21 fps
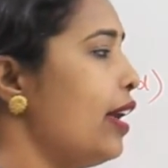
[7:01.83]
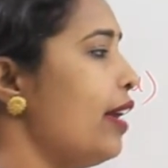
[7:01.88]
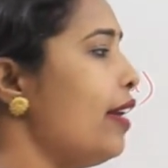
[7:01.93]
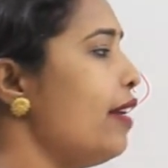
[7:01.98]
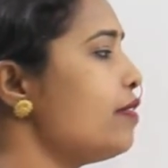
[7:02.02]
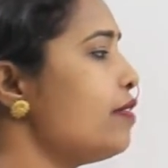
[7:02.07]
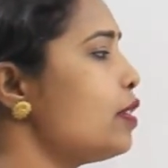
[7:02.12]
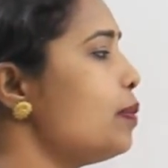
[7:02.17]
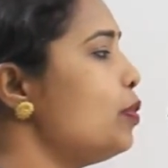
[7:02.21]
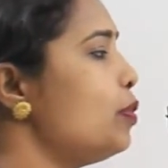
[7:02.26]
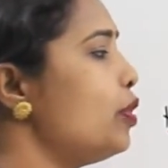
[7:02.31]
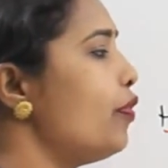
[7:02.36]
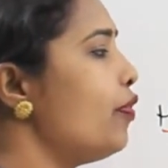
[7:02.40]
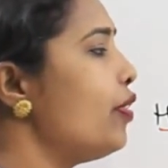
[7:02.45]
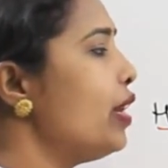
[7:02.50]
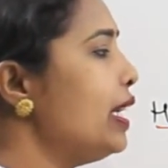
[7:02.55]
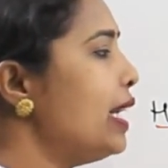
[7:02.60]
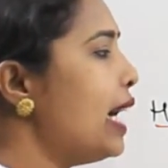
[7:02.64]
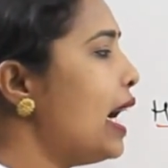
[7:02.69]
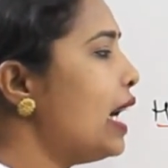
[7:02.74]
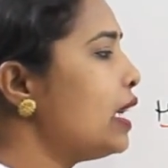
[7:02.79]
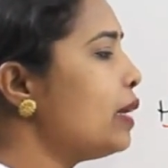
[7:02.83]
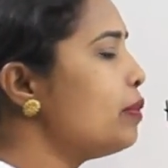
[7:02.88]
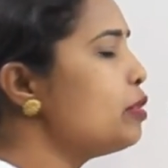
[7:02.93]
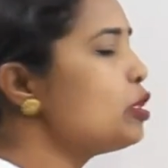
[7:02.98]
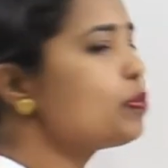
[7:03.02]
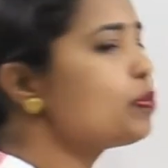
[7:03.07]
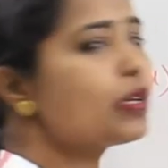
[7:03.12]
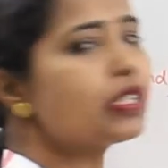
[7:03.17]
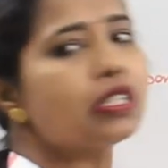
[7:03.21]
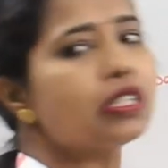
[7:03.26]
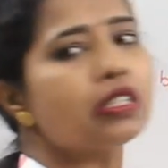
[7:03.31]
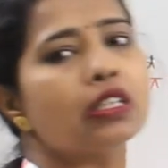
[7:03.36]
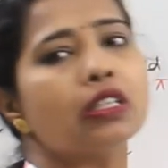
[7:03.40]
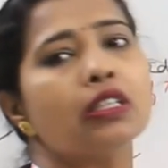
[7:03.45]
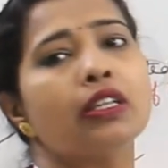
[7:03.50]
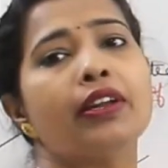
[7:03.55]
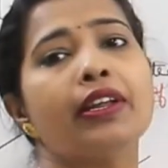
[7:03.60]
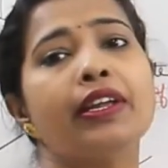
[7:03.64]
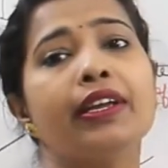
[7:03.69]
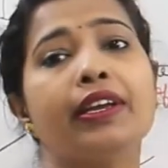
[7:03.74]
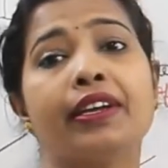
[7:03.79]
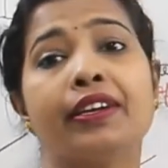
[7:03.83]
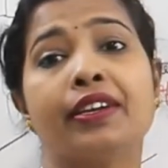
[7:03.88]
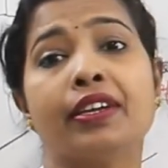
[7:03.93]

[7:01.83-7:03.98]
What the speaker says: If some different atom is present in the ring,